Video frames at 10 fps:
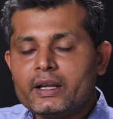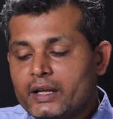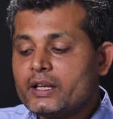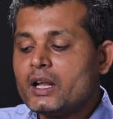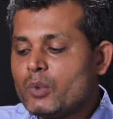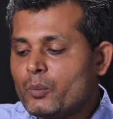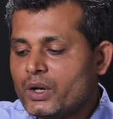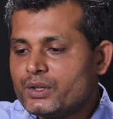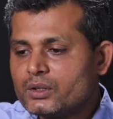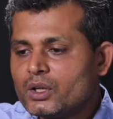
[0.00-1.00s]
in Indian
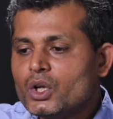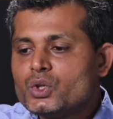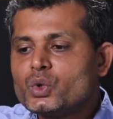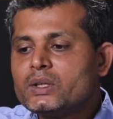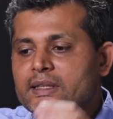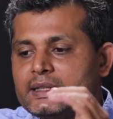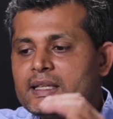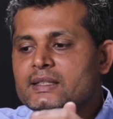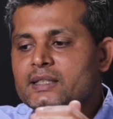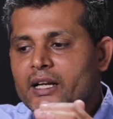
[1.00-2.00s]
population. So
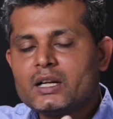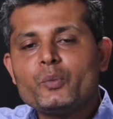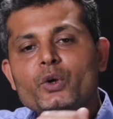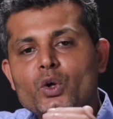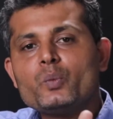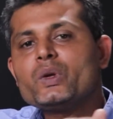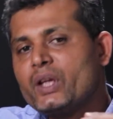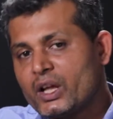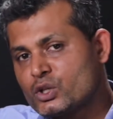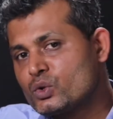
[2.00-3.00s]
this sort of economic
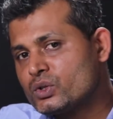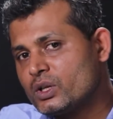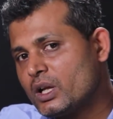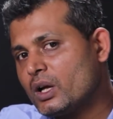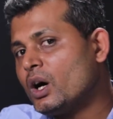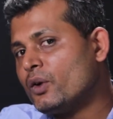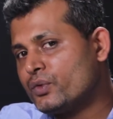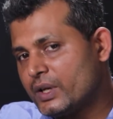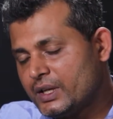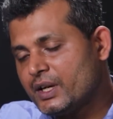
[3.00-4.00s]
exclusion of
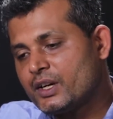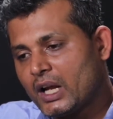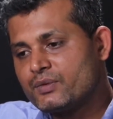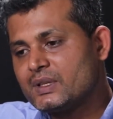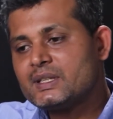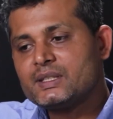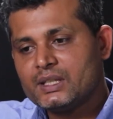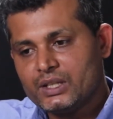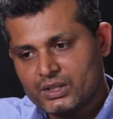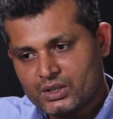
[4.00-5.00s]
Indian tribes is a
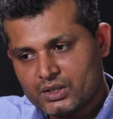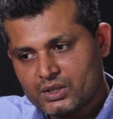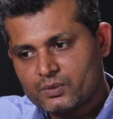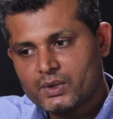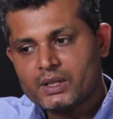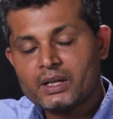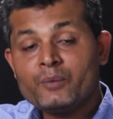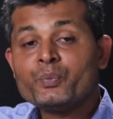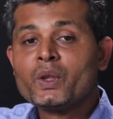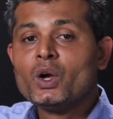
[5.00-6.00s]
serious concern for their
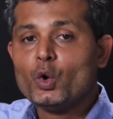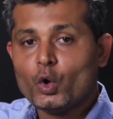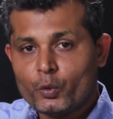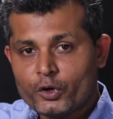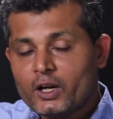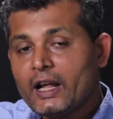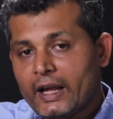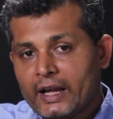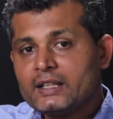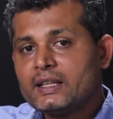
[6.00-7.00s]
overall
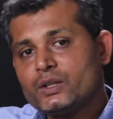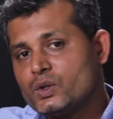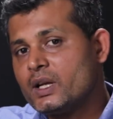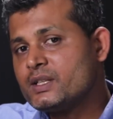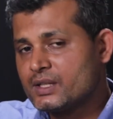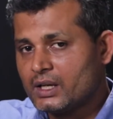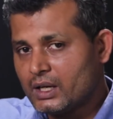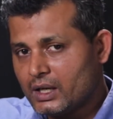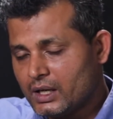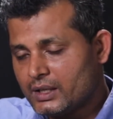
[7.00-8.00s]
health as well as
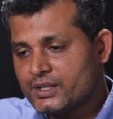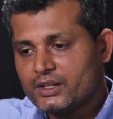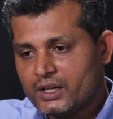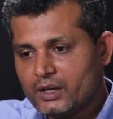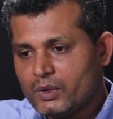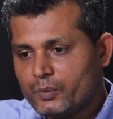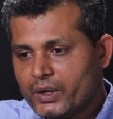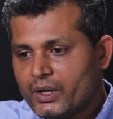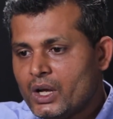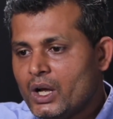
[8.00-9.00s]
general development.